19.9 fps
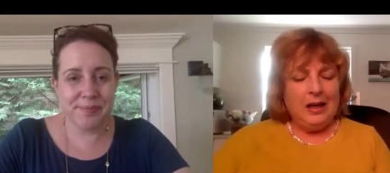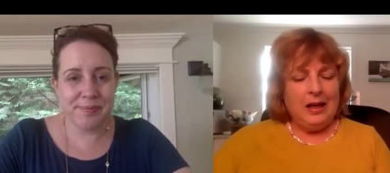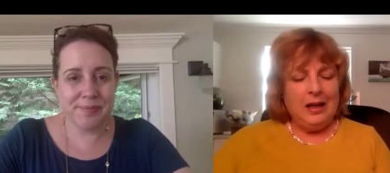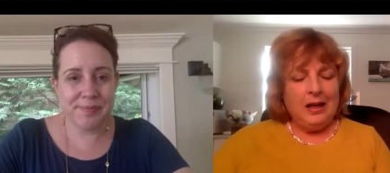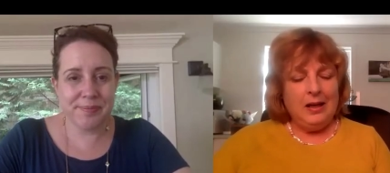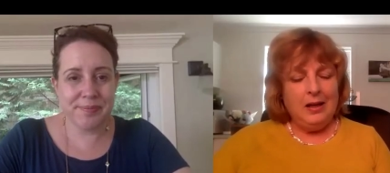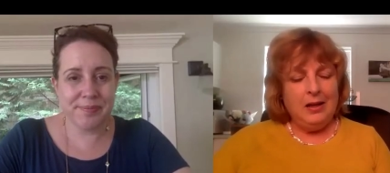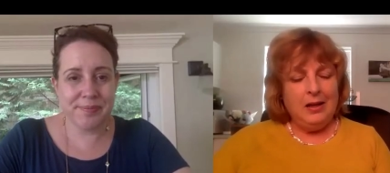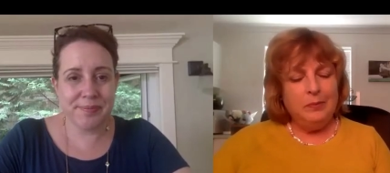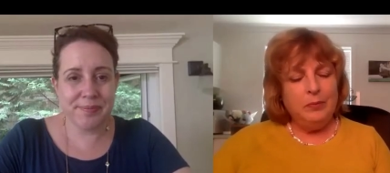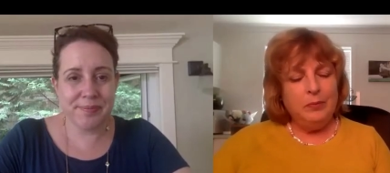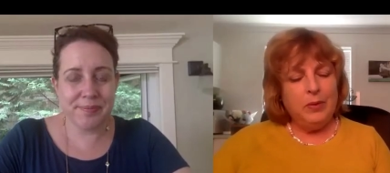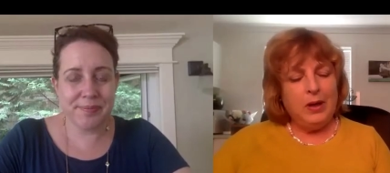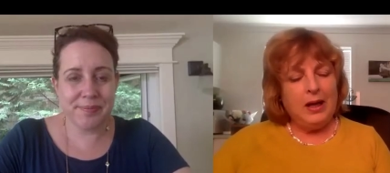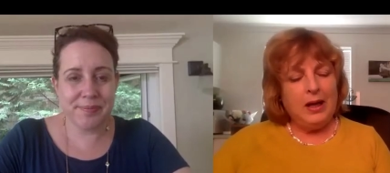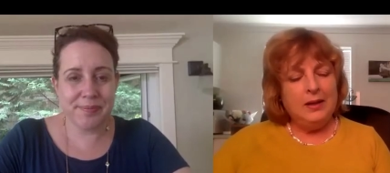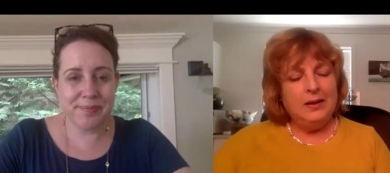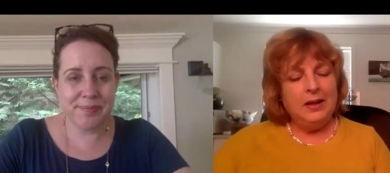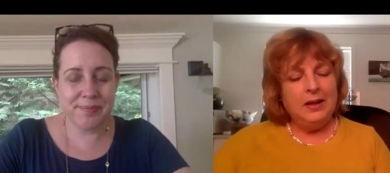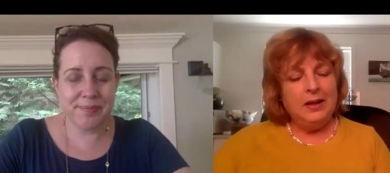Speaker 1: And
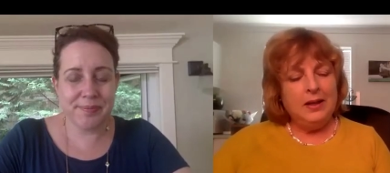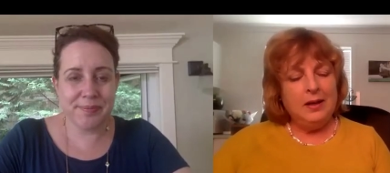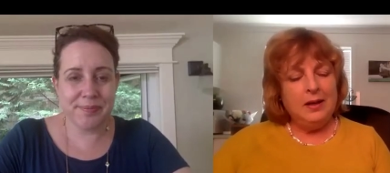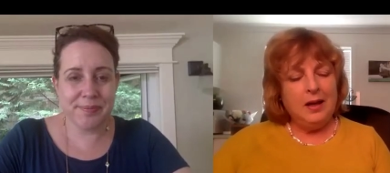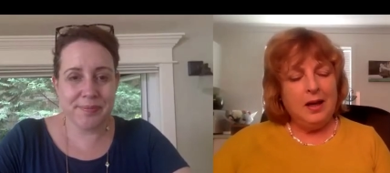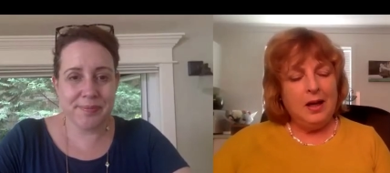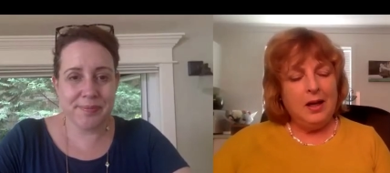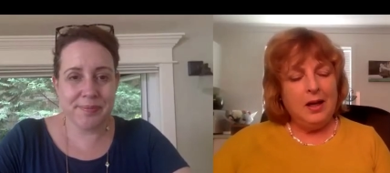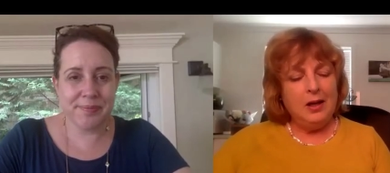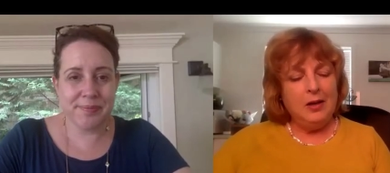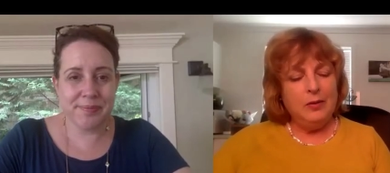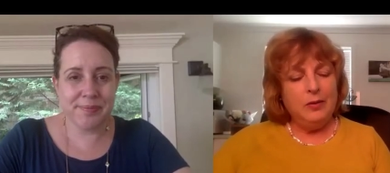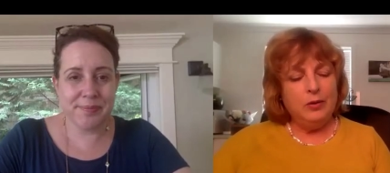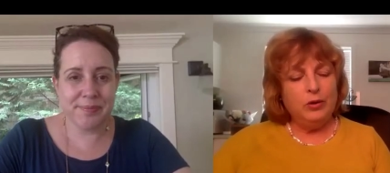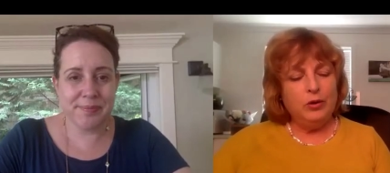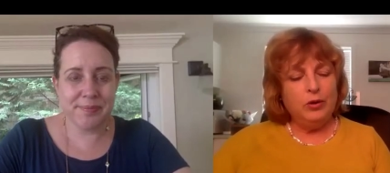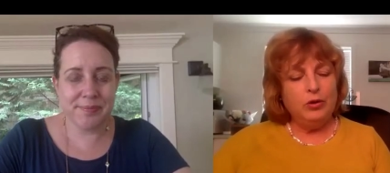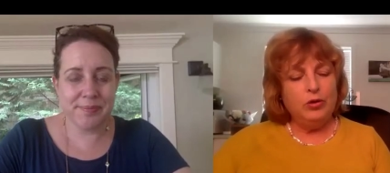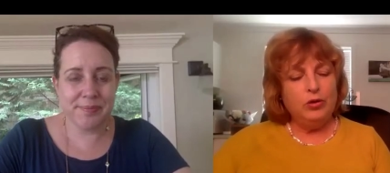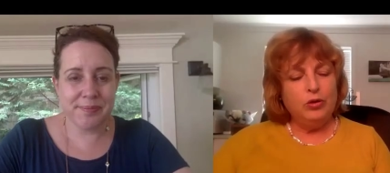then
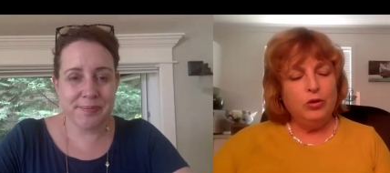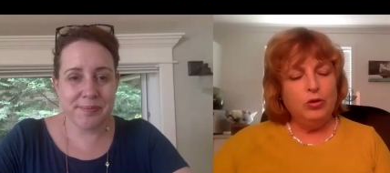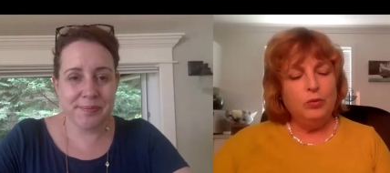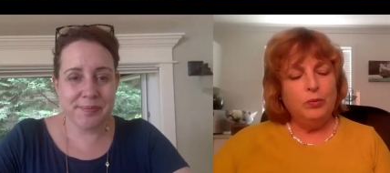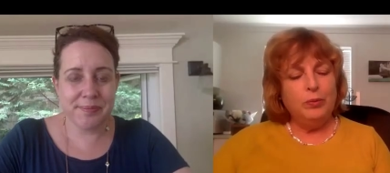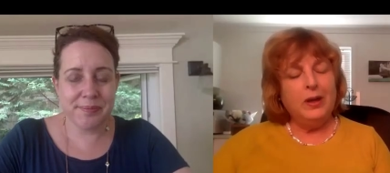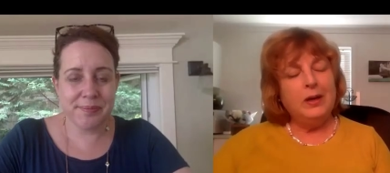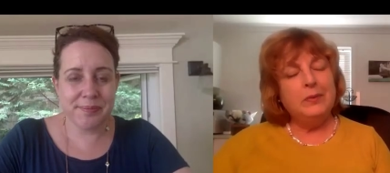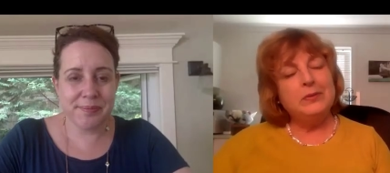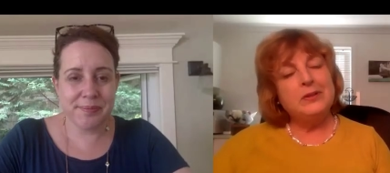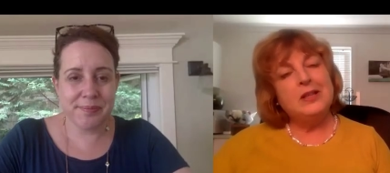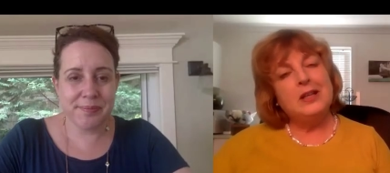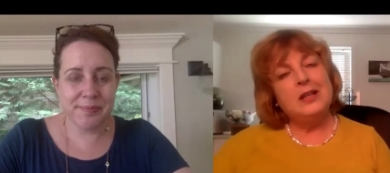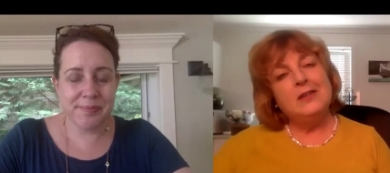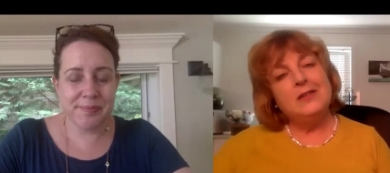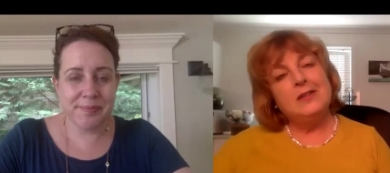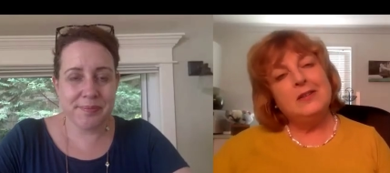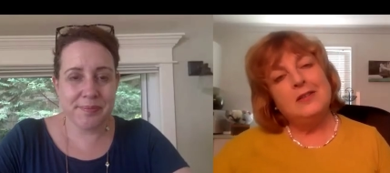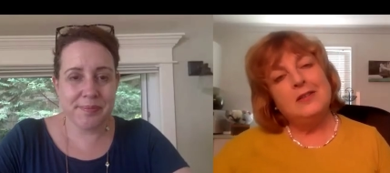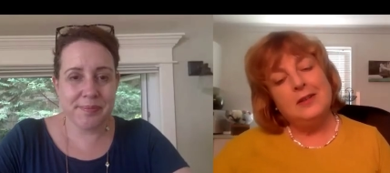could you perhaps tell us
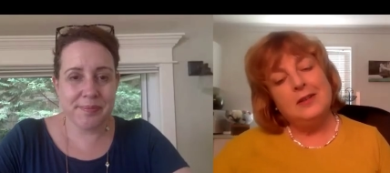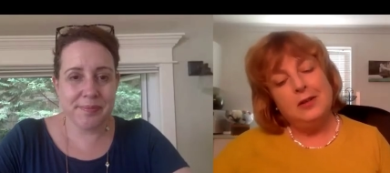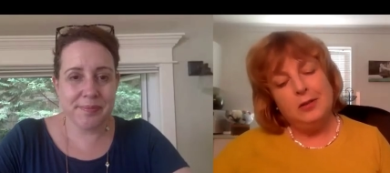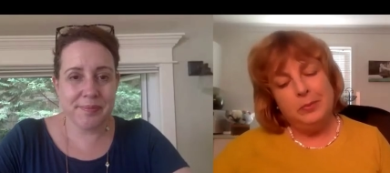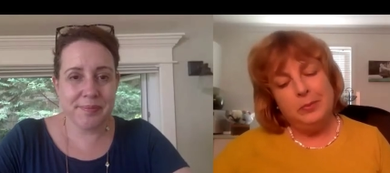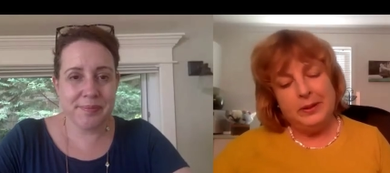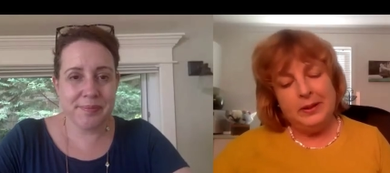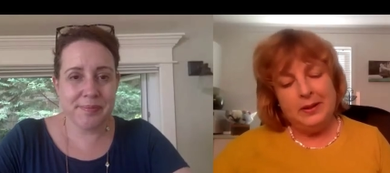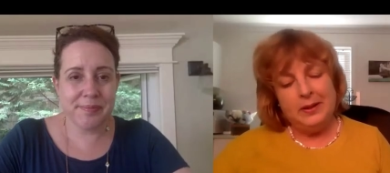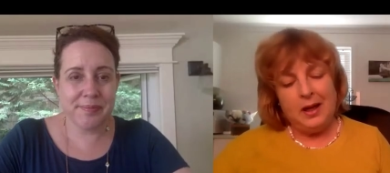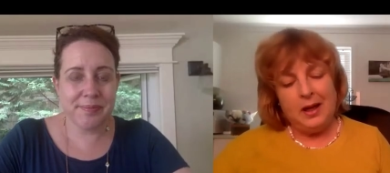a little bit